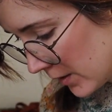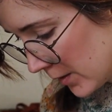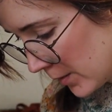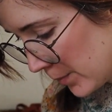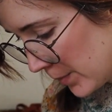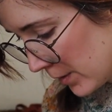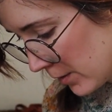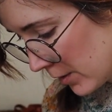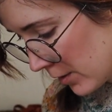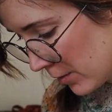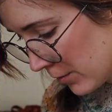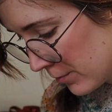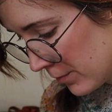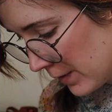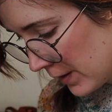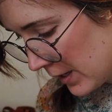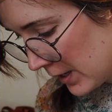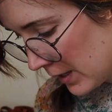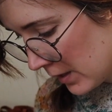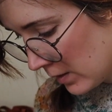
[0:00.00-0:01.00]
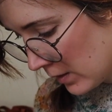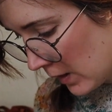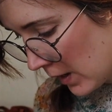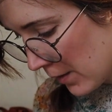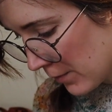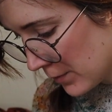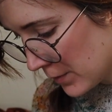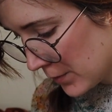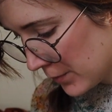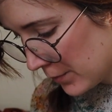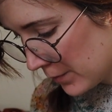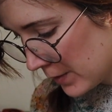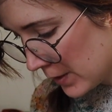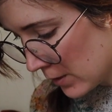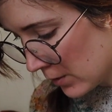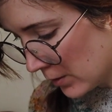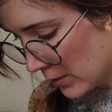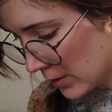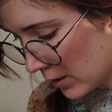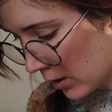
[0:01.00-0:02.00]
bit of a left
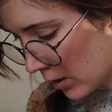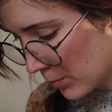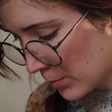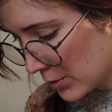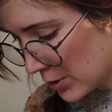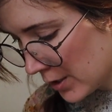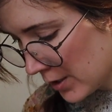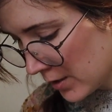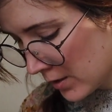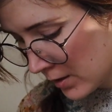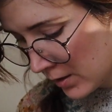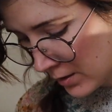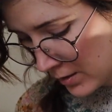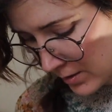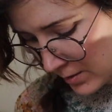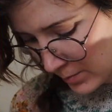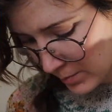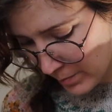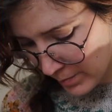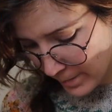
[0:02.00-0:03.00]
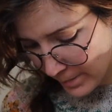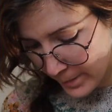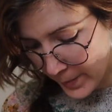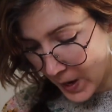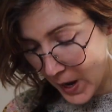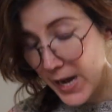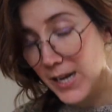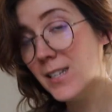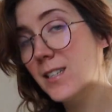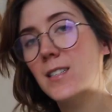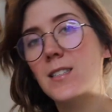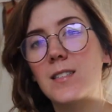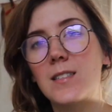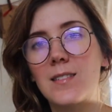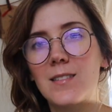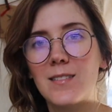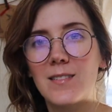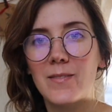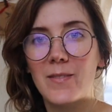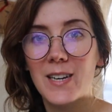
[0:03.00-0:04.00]
field option, but
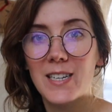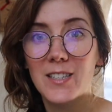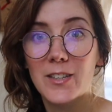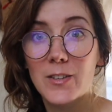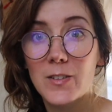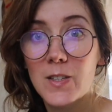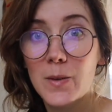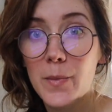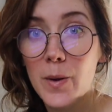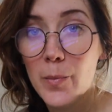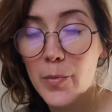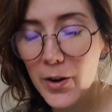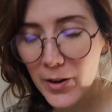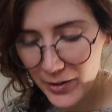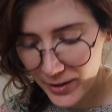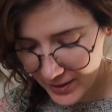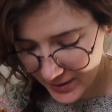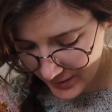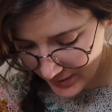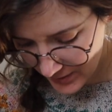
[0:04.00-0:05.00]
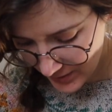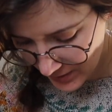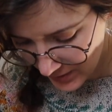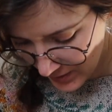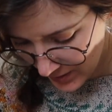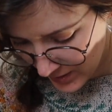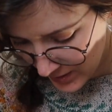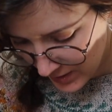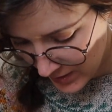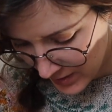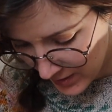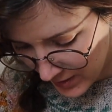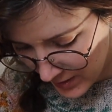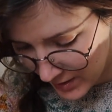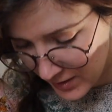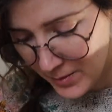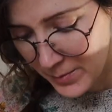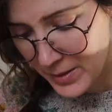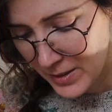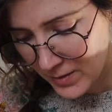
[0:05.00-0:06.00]
wait till you see my progress.
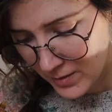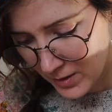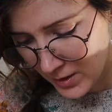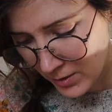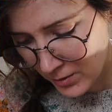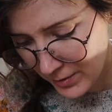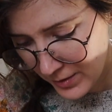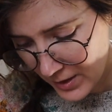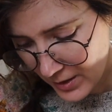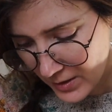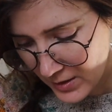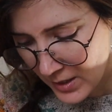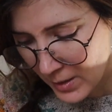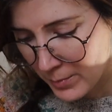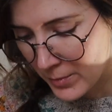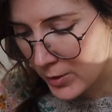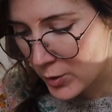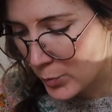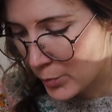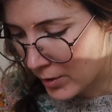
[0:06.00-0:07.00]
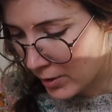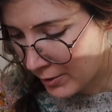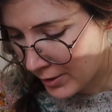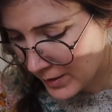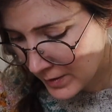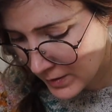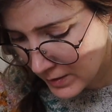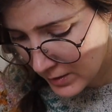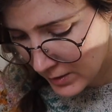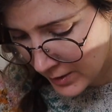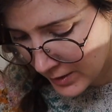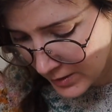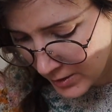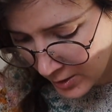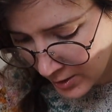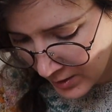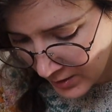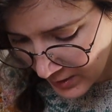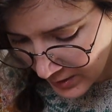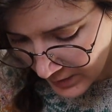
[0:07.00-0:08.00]
I mean, I don't think it's that much progress. I
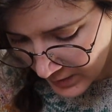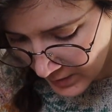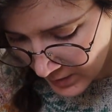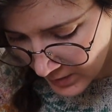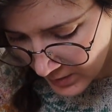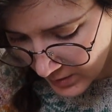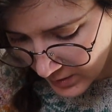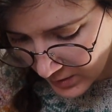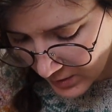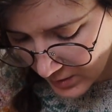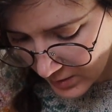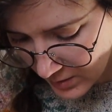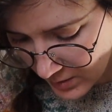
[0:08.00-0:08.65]
started this